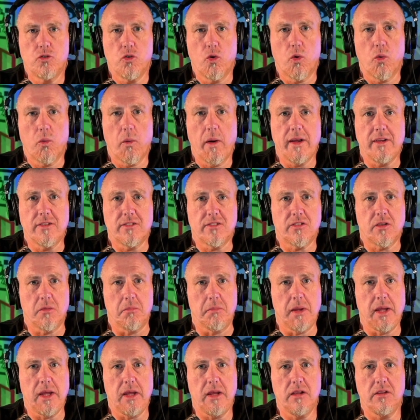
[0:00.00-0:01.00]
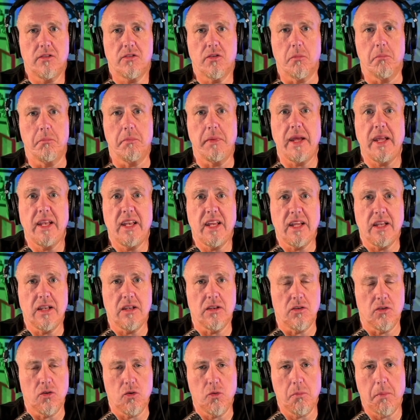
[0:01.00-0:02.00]
doorways to me to
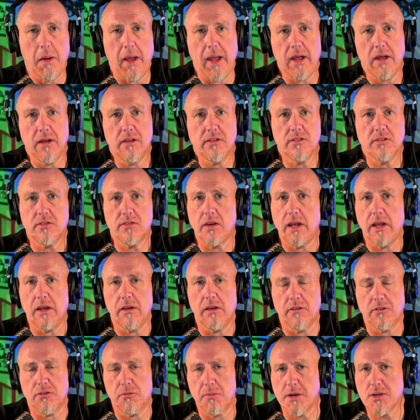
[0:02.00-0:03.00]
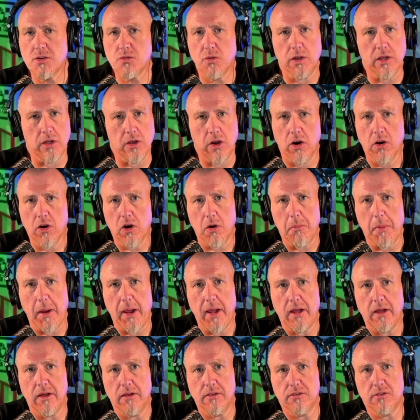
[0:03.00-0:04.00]
meeting new bands, especially younger
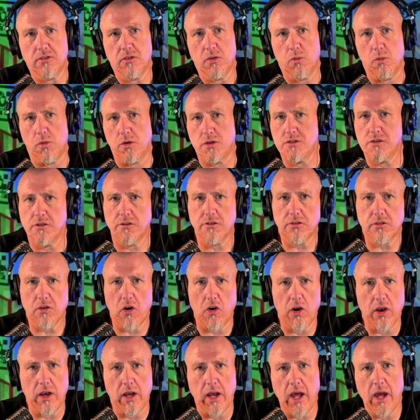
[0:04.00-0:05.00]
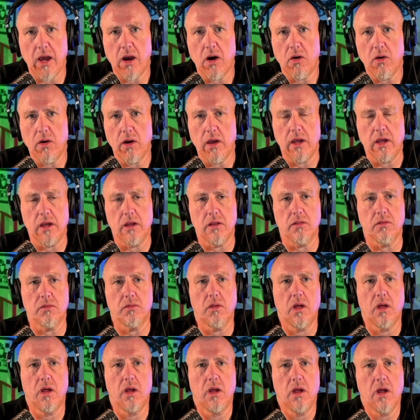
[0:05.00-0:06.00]
bands who were just starting out. And
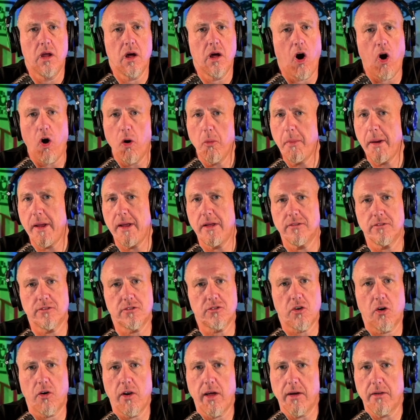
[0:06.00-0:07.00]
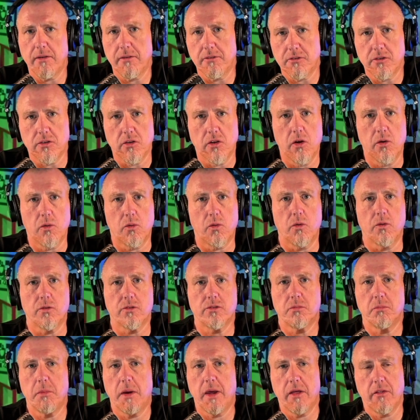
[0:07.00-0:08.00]
all bands start out as
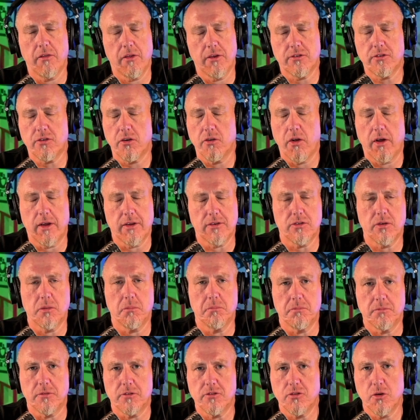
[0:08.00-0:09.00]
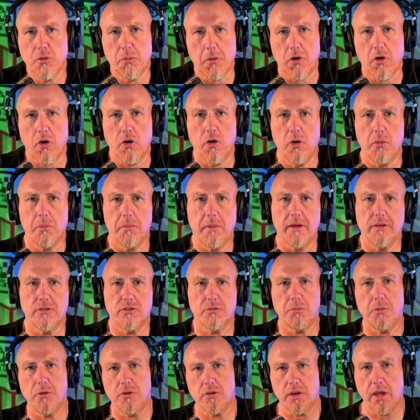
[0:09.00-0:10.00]
locals, man, unless they're like some super group
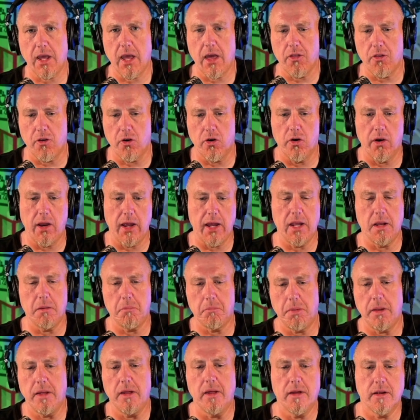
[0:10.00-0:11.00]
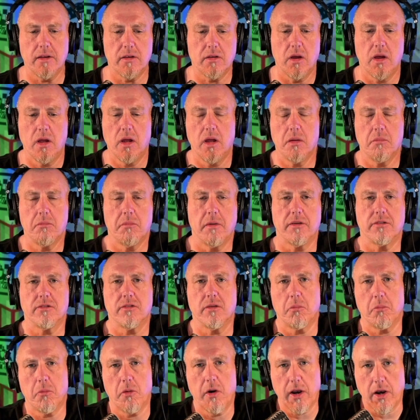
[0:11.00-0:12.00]
that's put together, handpicked by
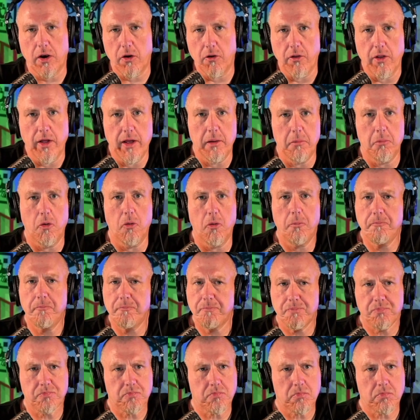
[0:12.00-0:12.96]
some record label.